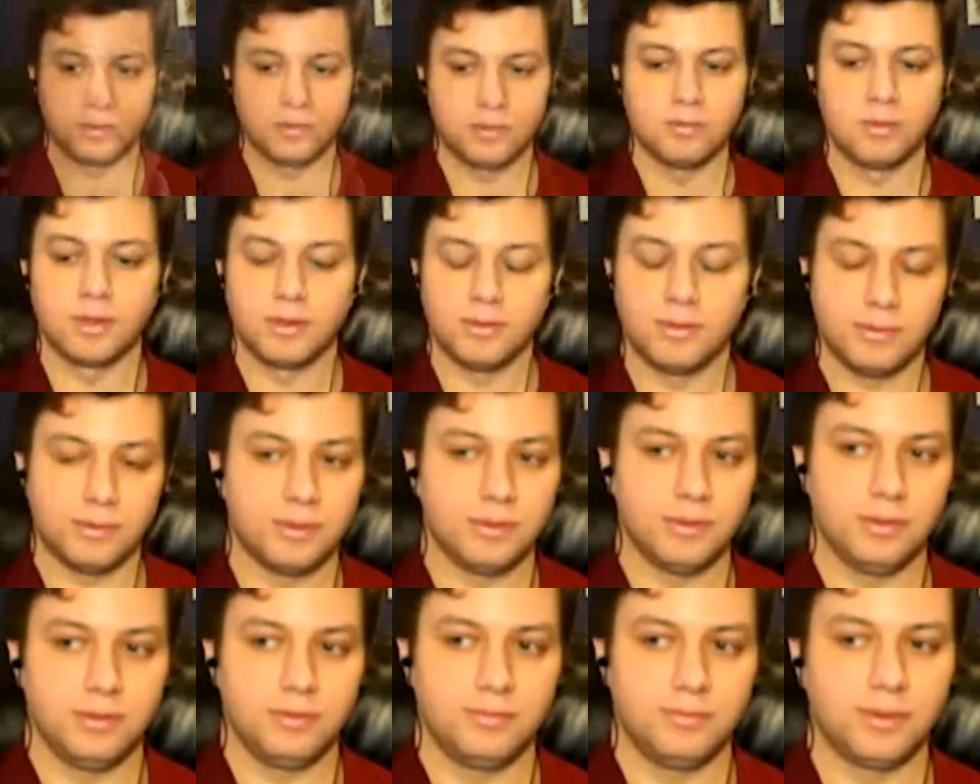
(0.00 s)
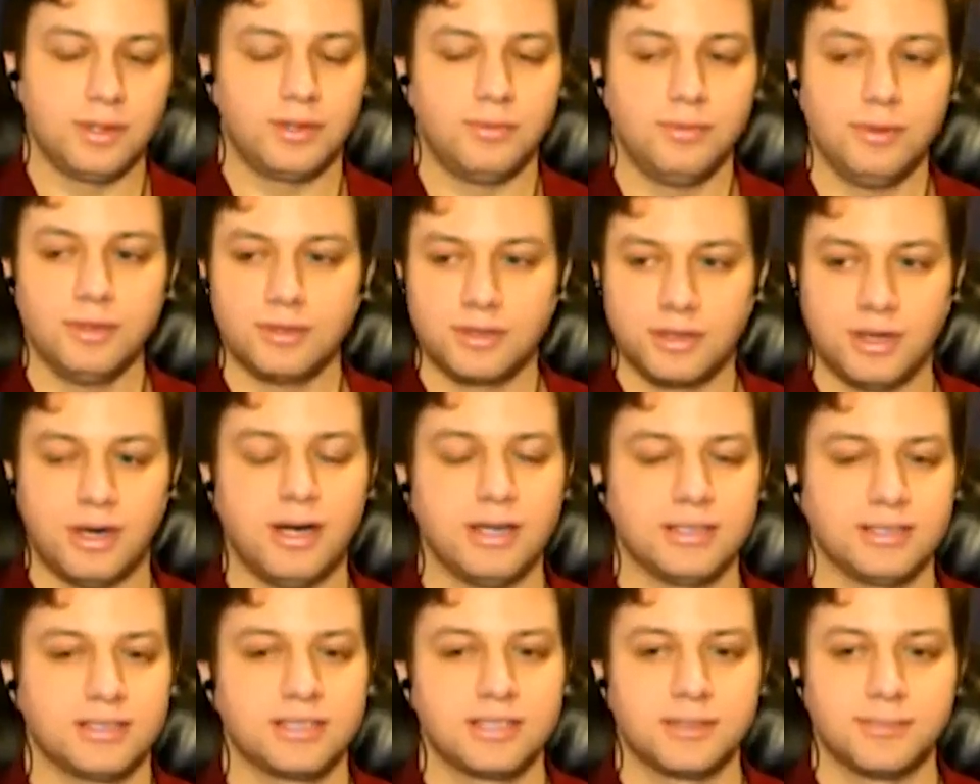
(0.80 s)
Well, you, well, you wouldn't
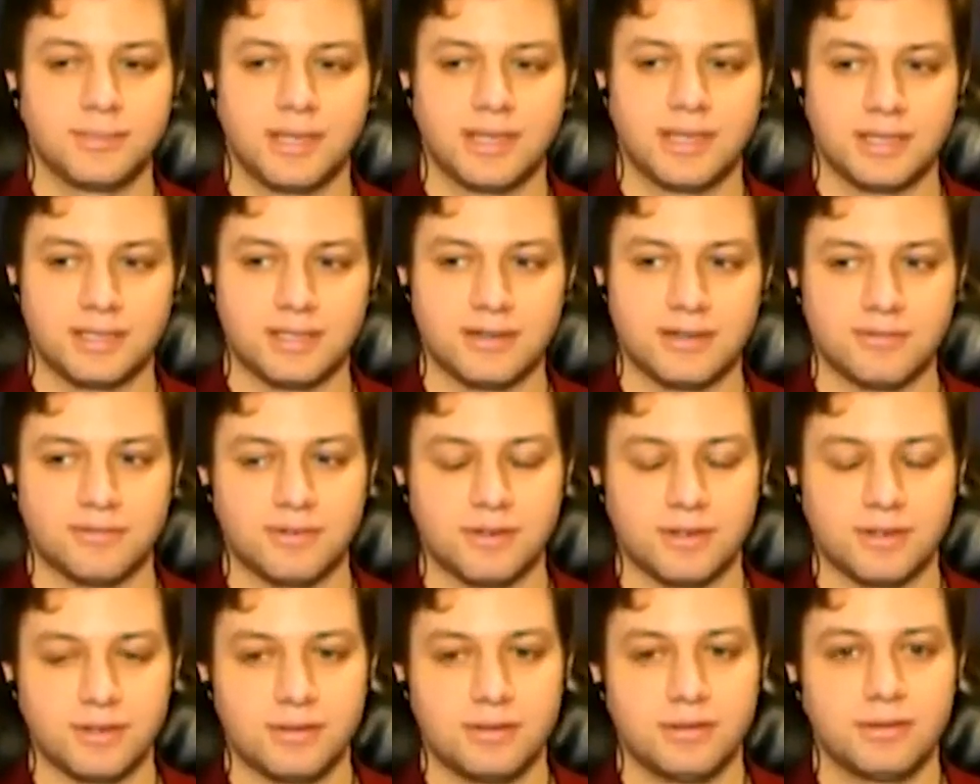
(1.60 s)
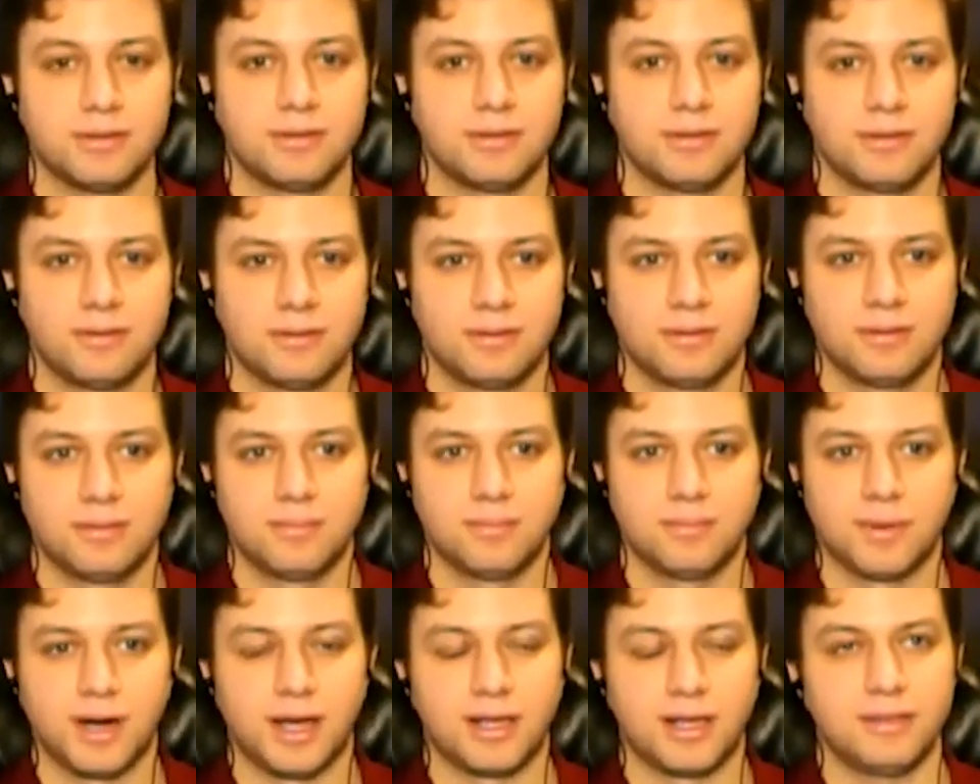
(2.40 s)
cause it to be any different,
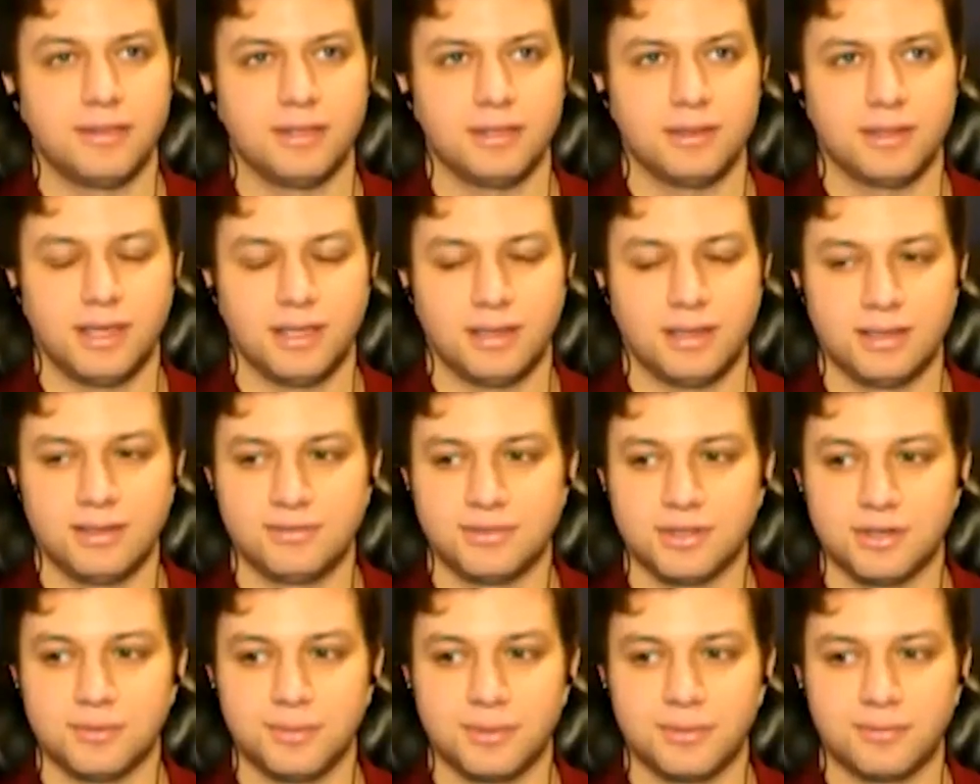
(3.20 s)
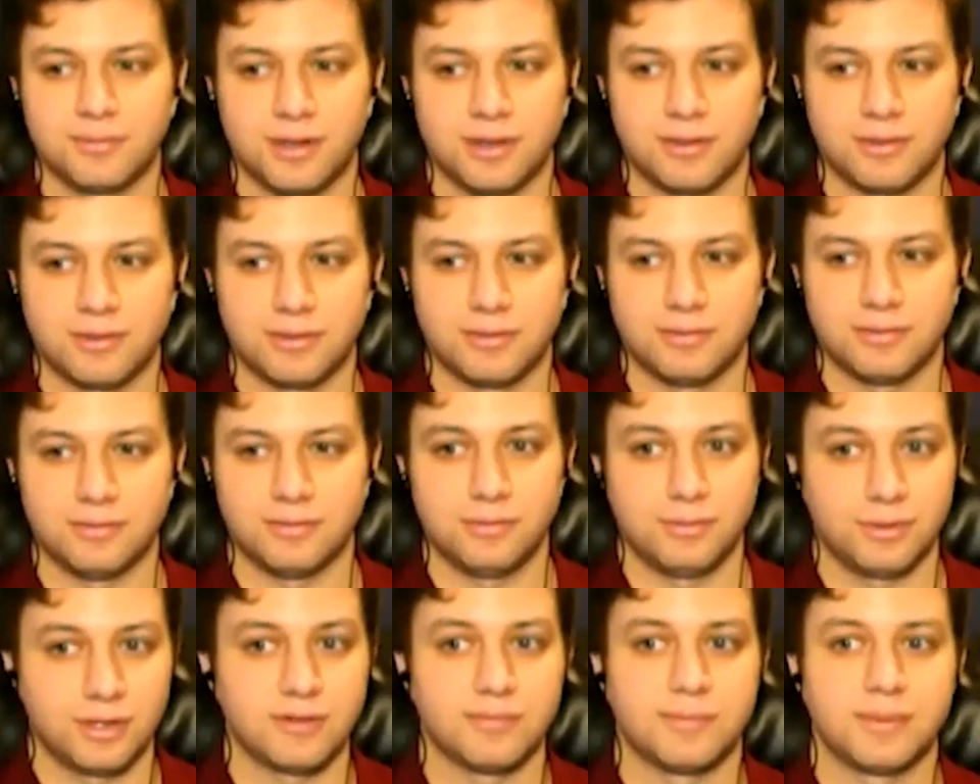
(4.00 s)
but I think that leaves open whether it
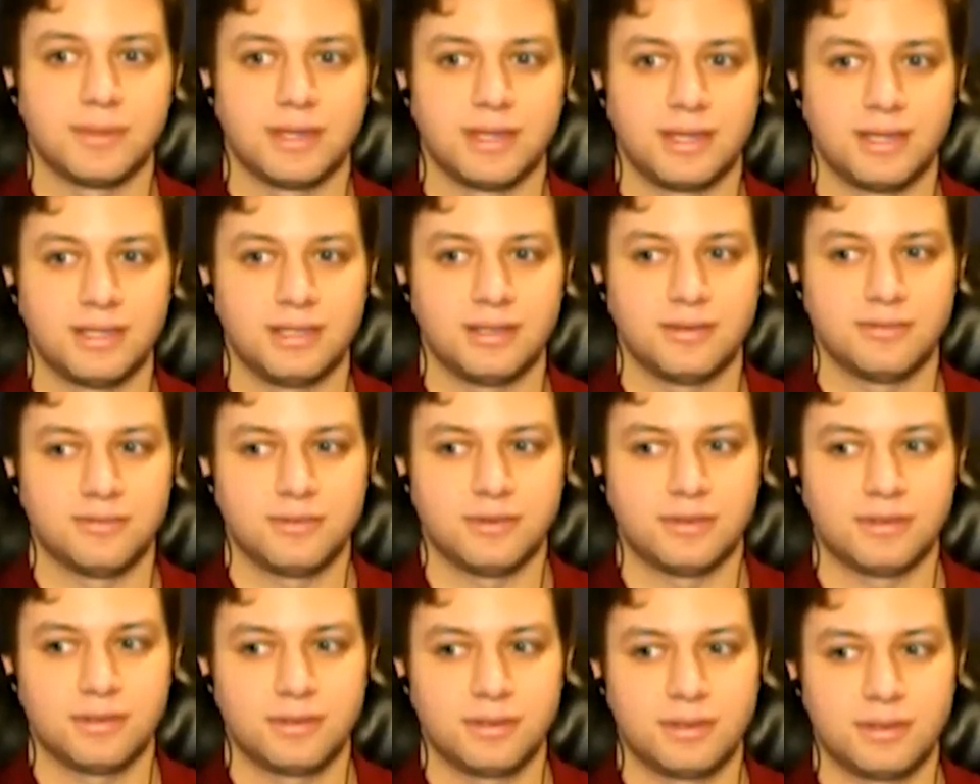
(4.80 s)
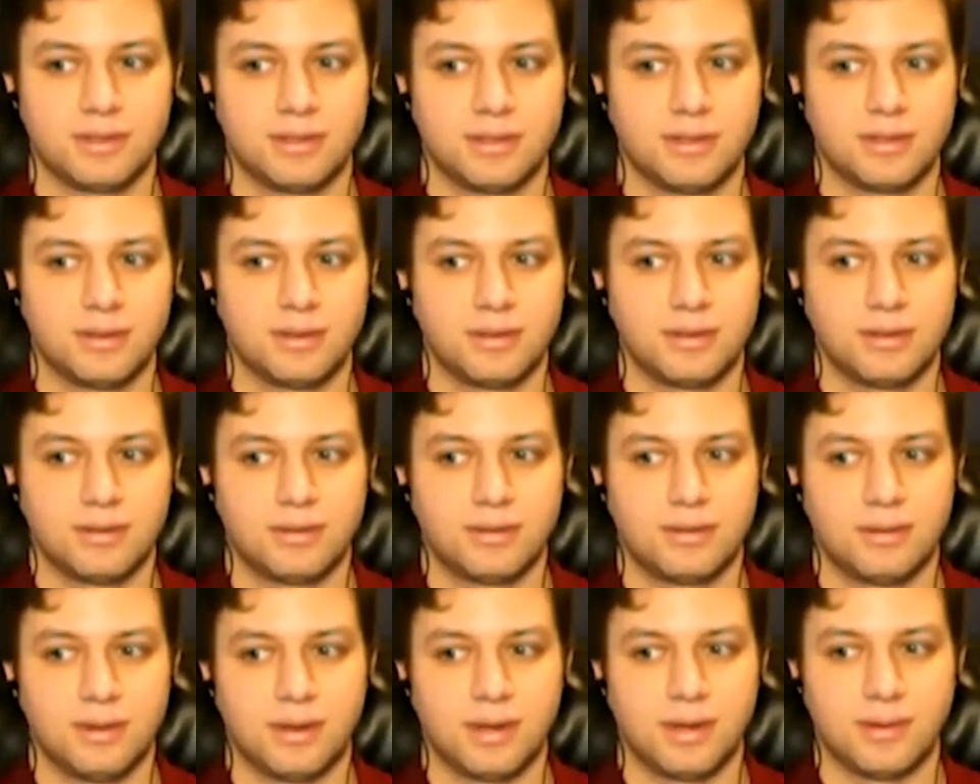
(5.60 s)
would have been any different,
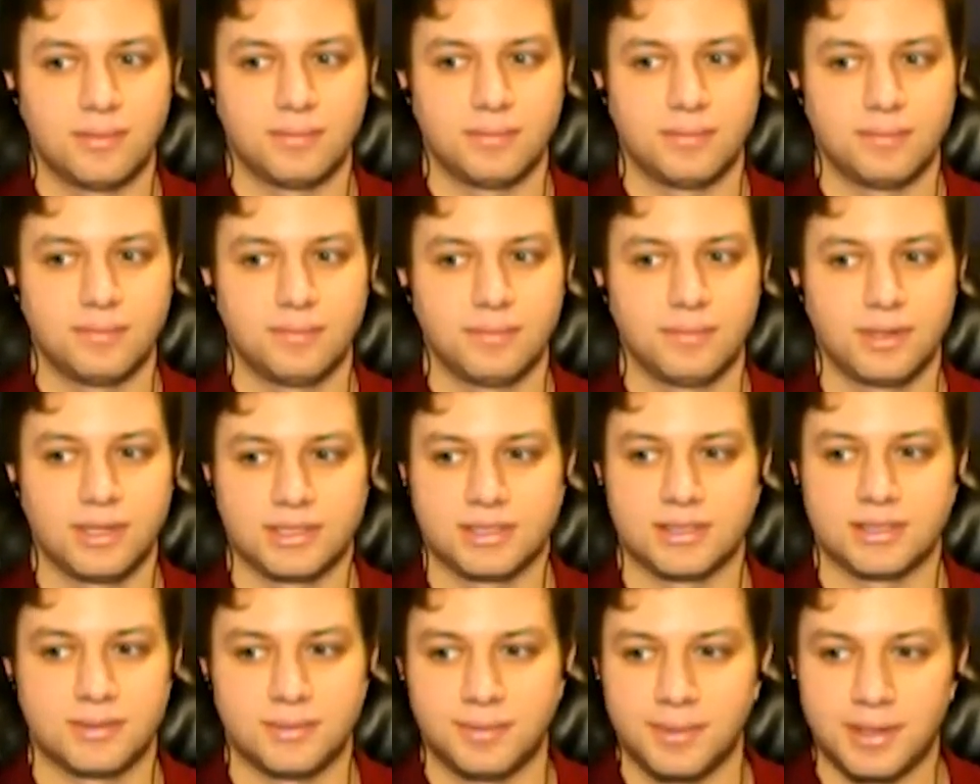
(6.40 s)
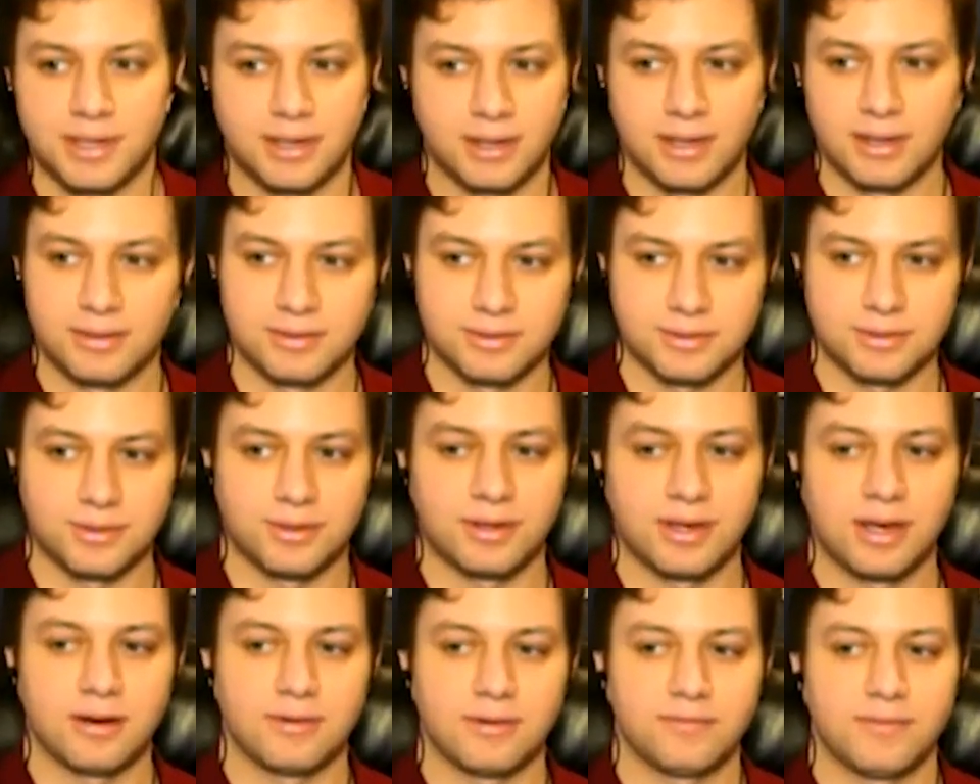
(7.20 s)
because um, depending on the sort
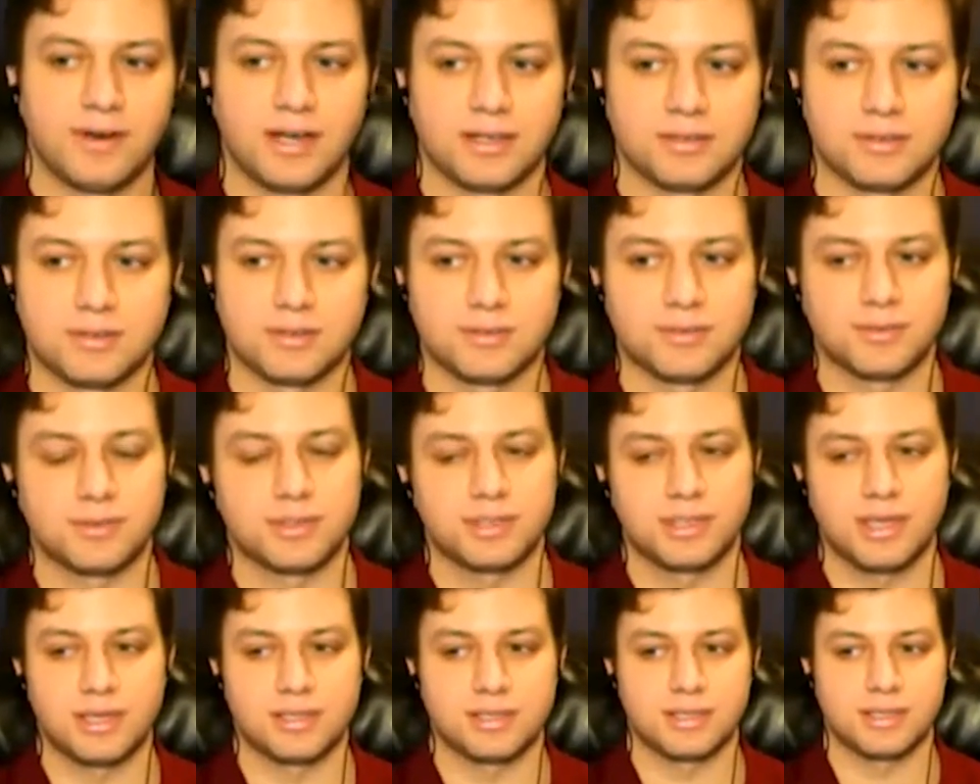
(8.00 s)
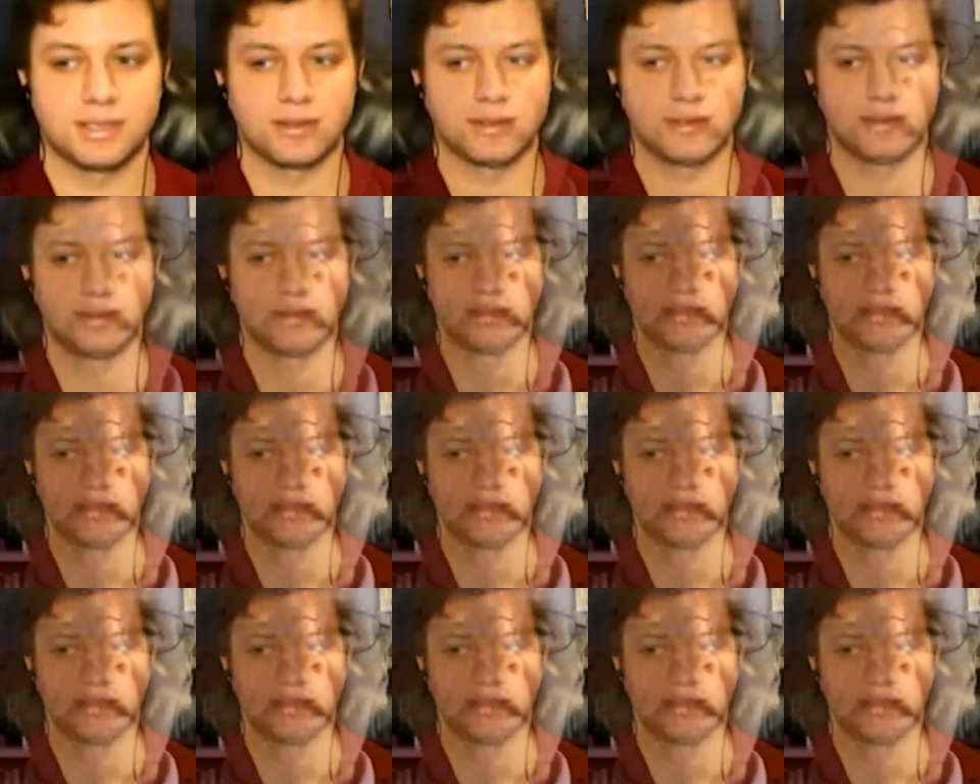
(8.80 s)
of counterfactuals we're assessing.